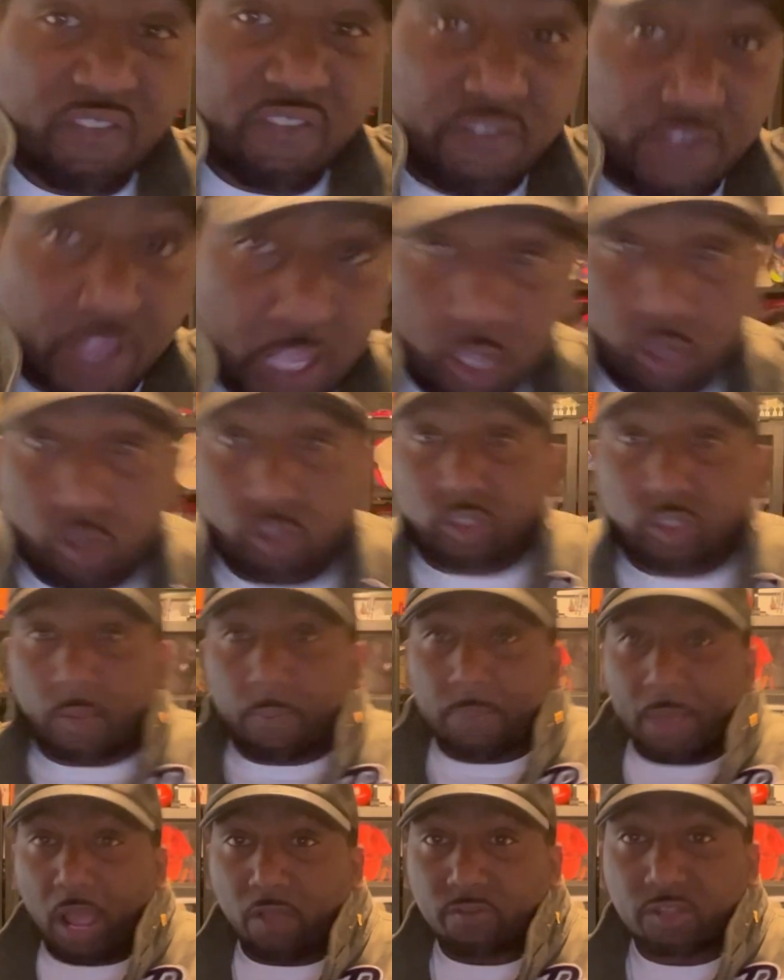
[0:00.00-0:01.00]
feels
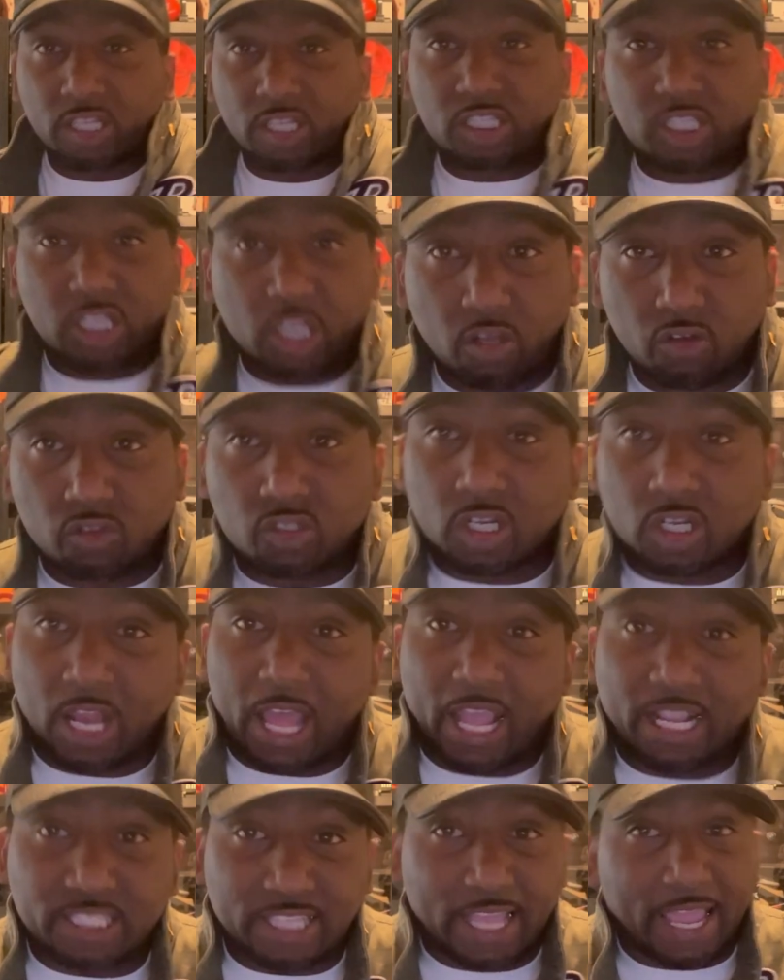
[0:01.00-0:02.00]
about the children
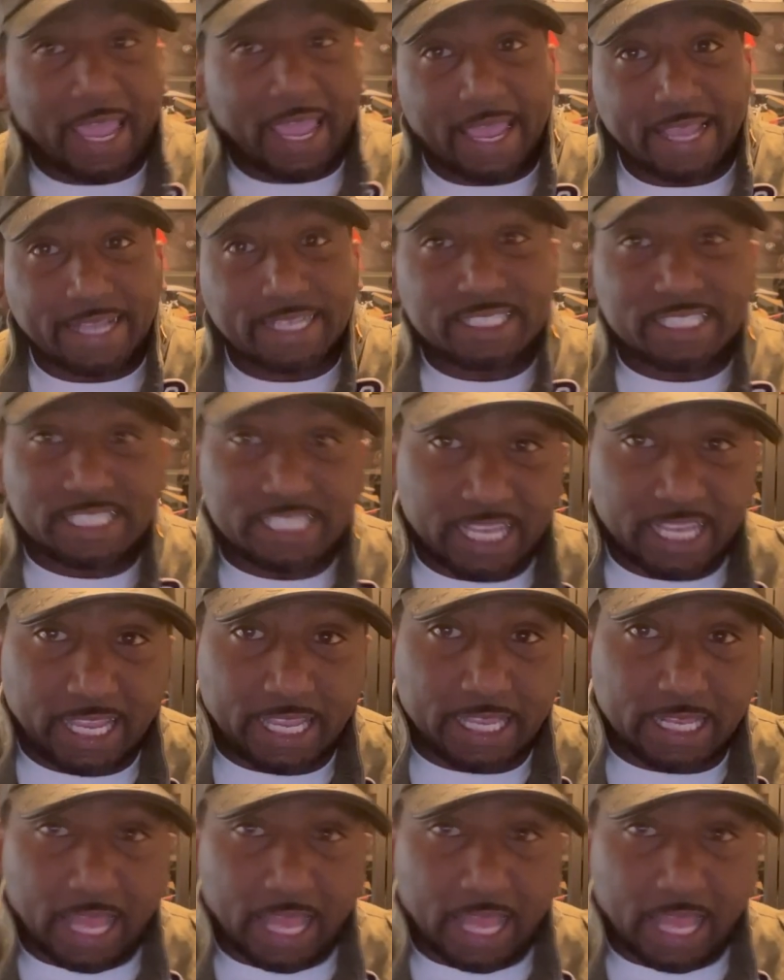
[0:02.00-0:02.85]
like they ain't shit.